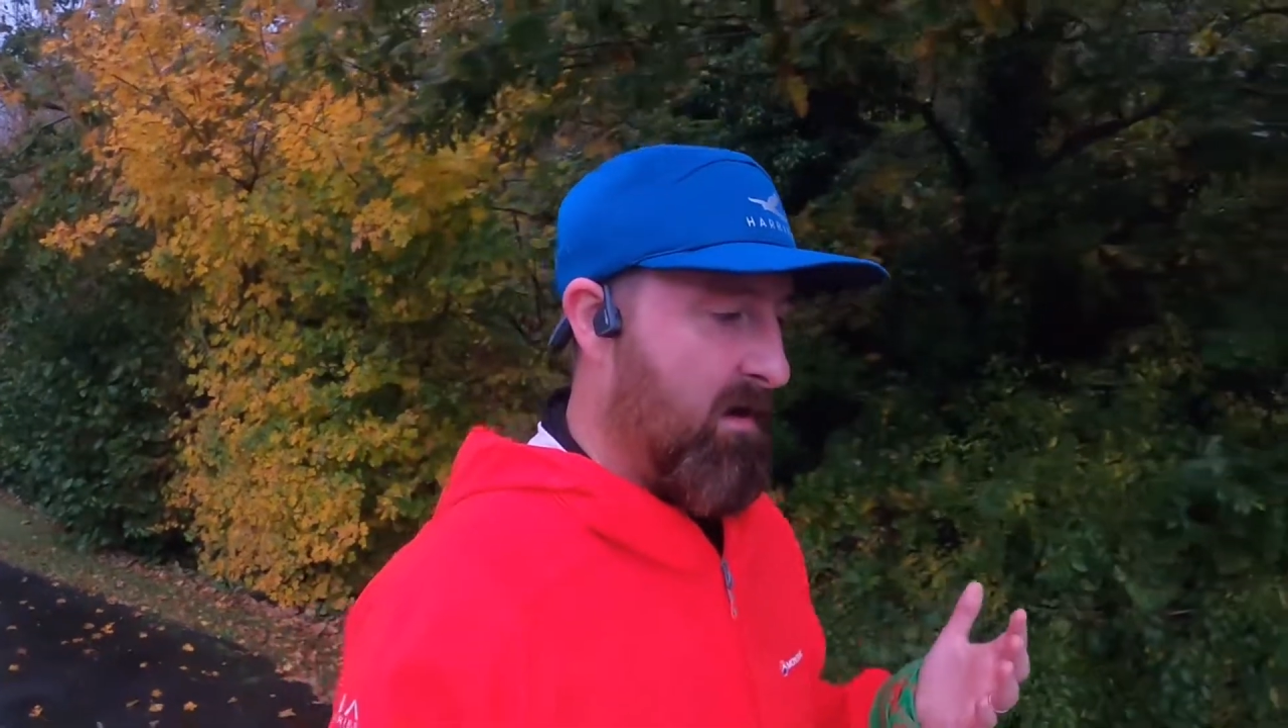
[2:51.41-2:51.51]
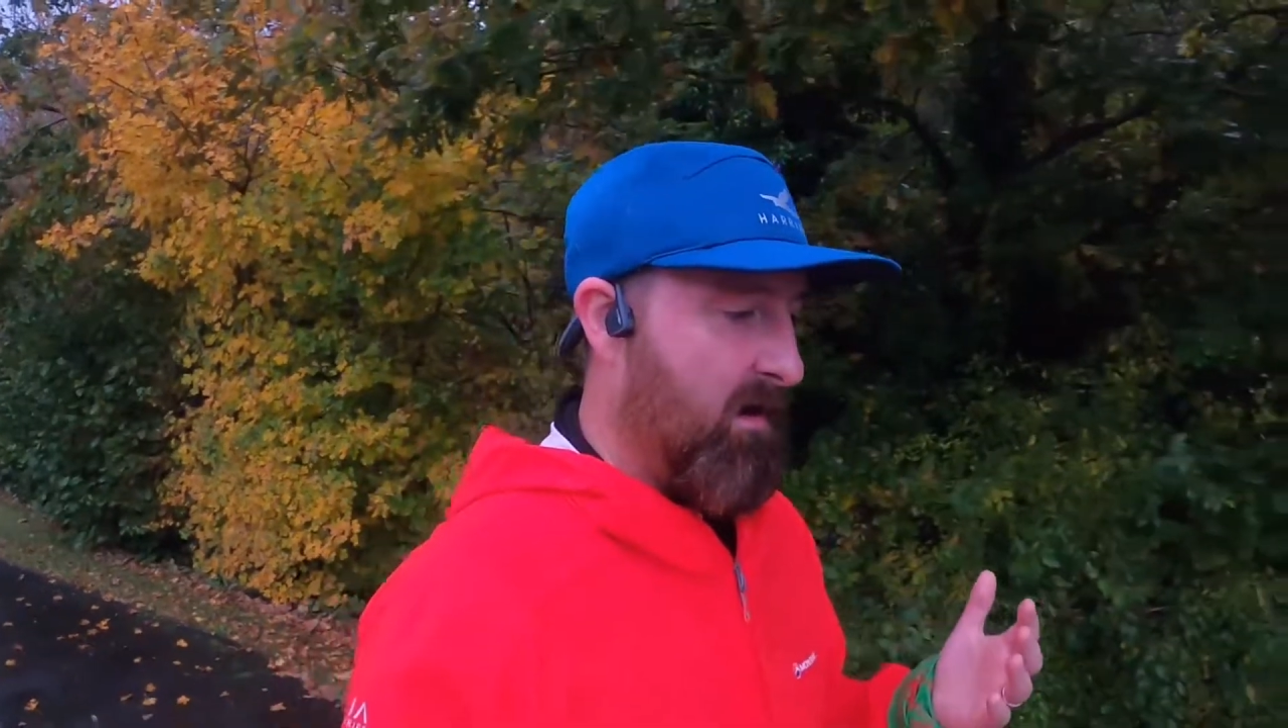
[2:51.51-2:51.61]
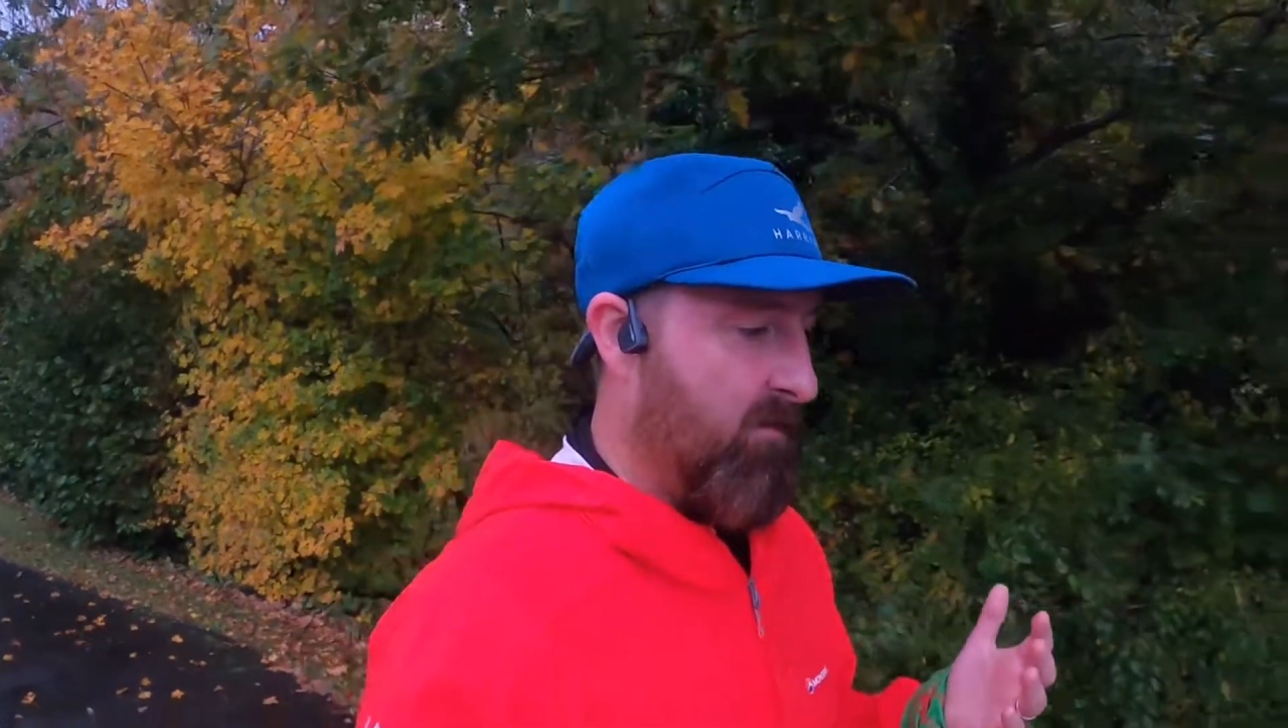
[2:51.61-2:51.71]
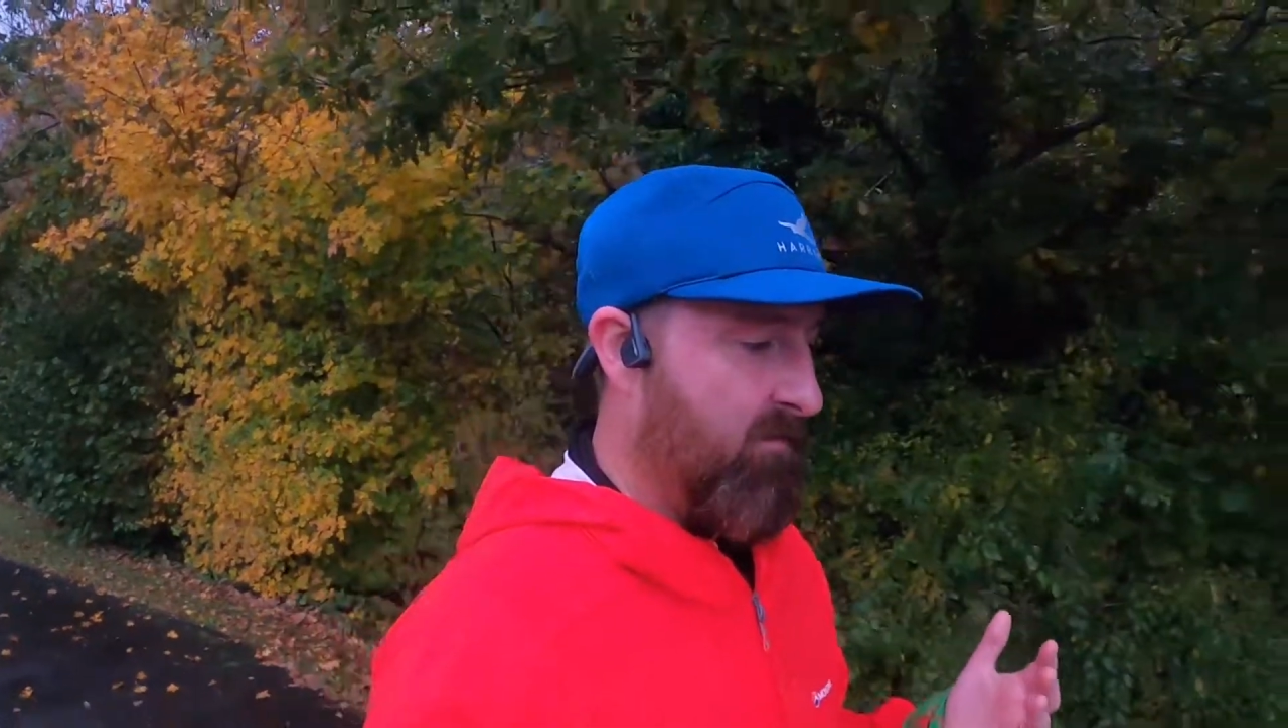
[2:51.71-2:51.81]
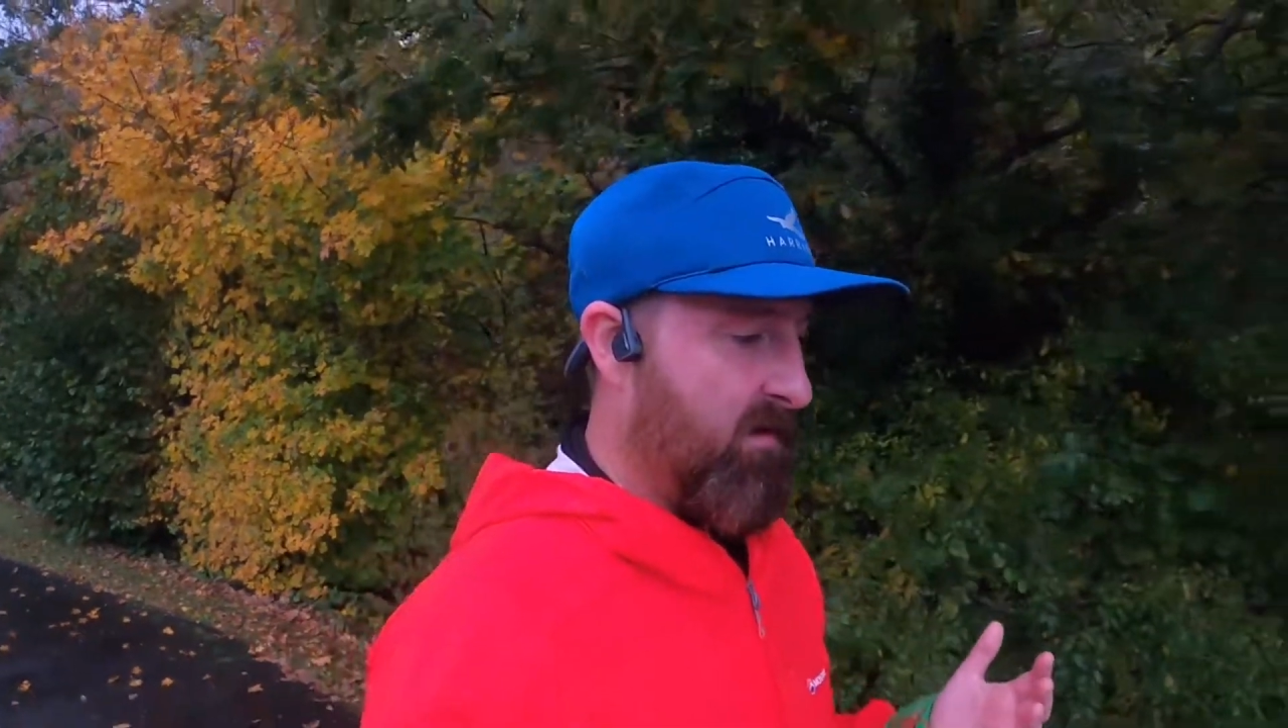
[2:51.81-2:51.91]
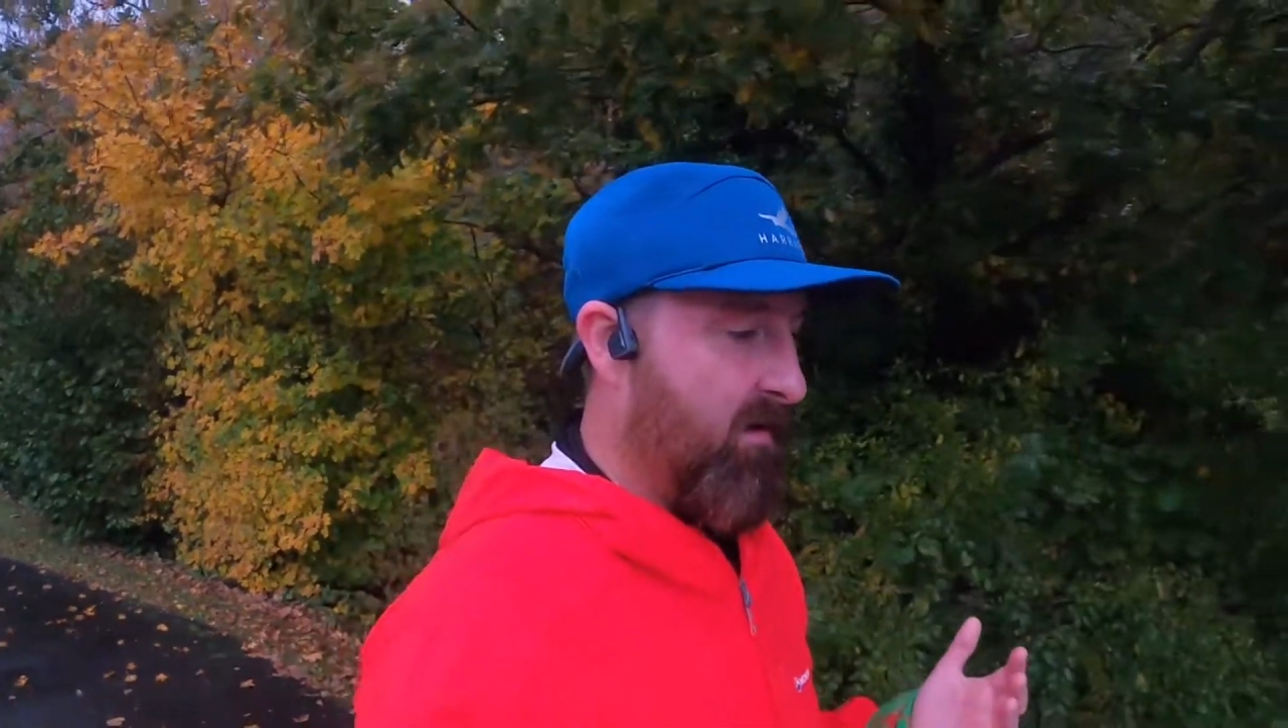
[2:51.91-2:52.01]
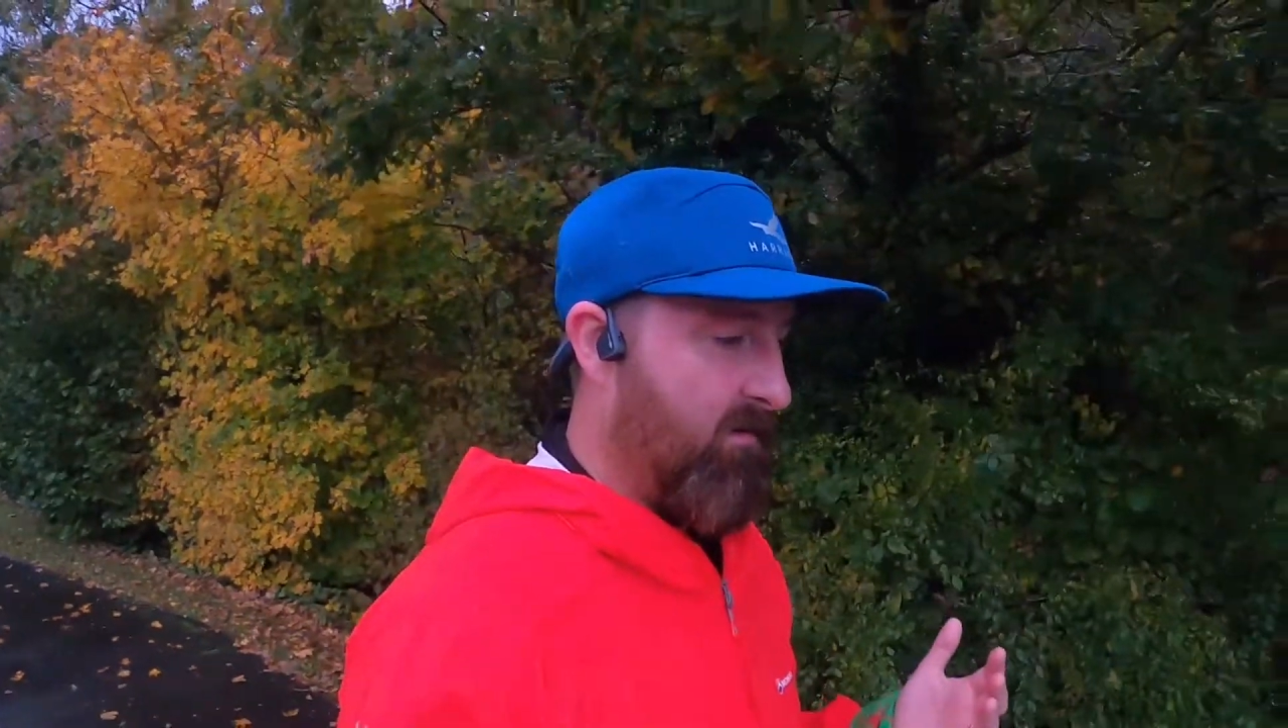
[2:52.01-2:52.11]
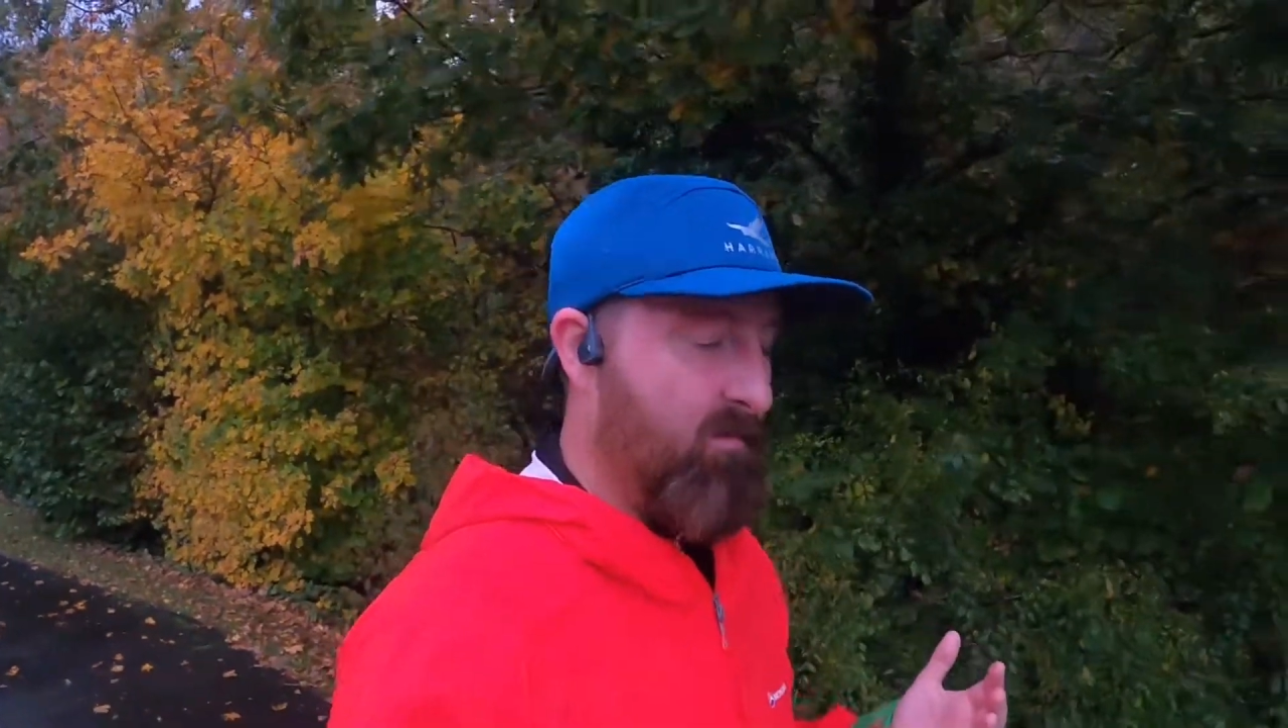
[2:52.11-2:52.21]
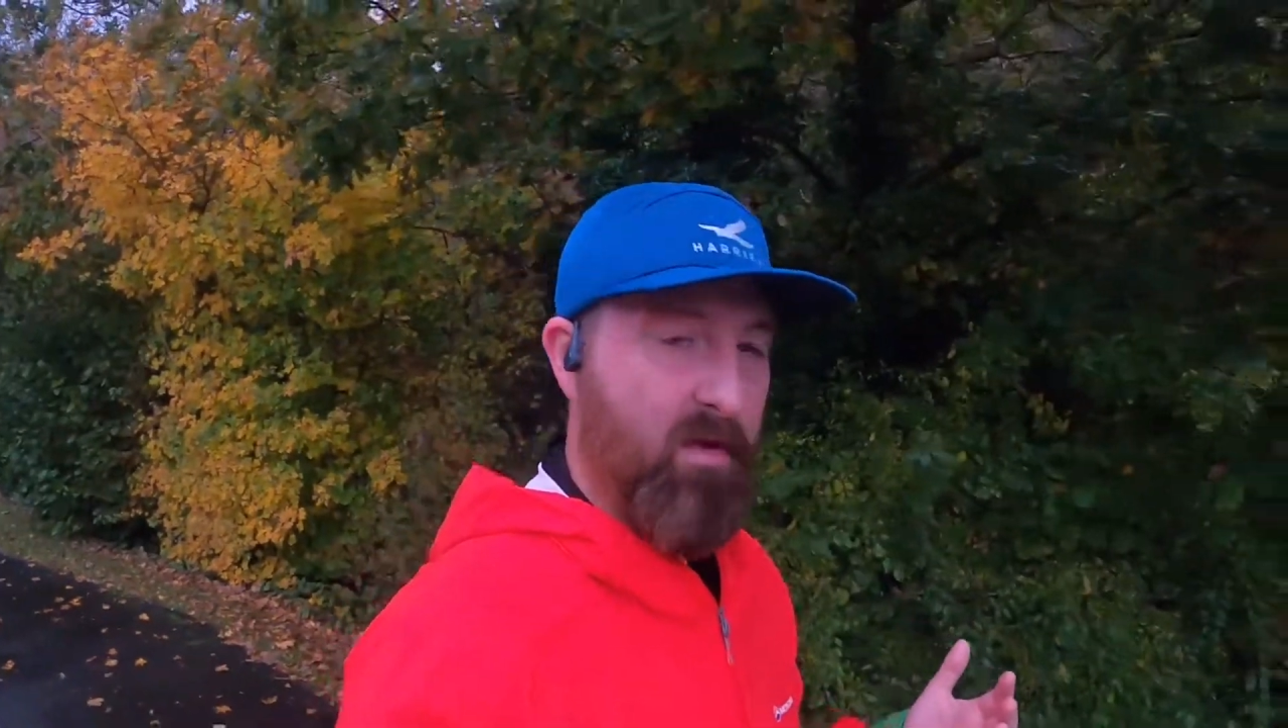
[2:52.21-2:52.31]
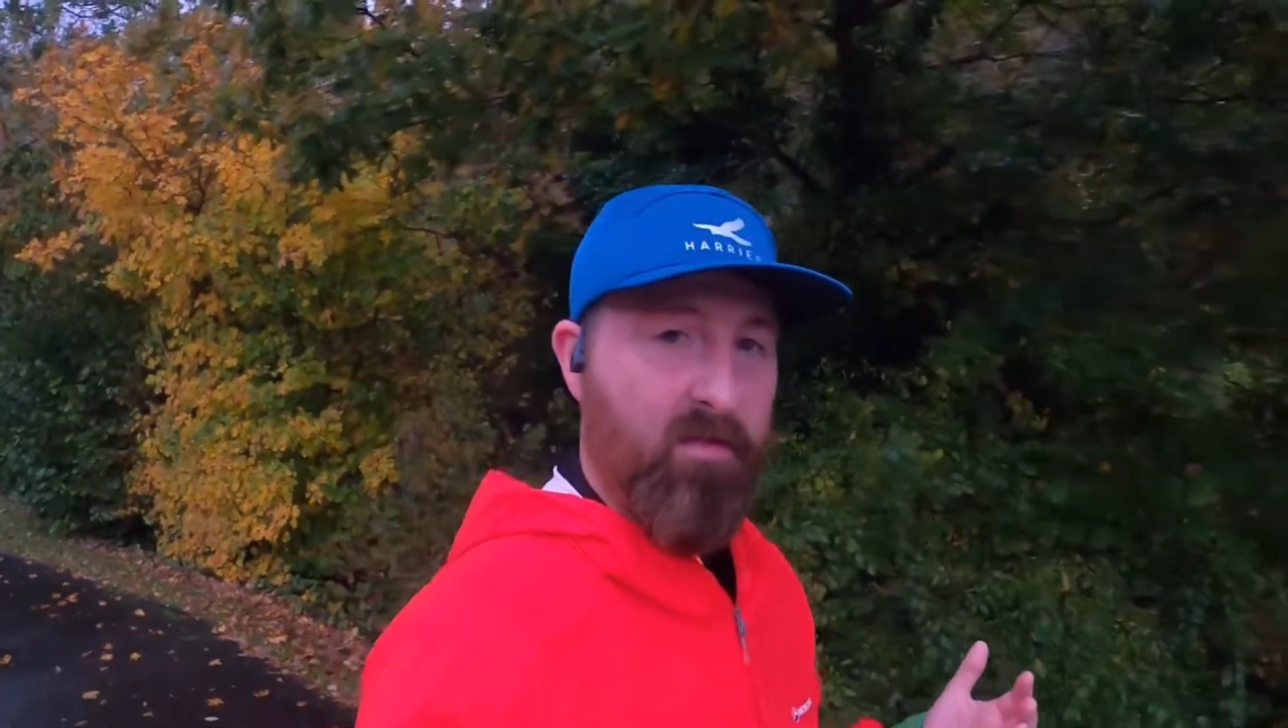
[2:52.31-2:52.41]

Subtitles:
There are other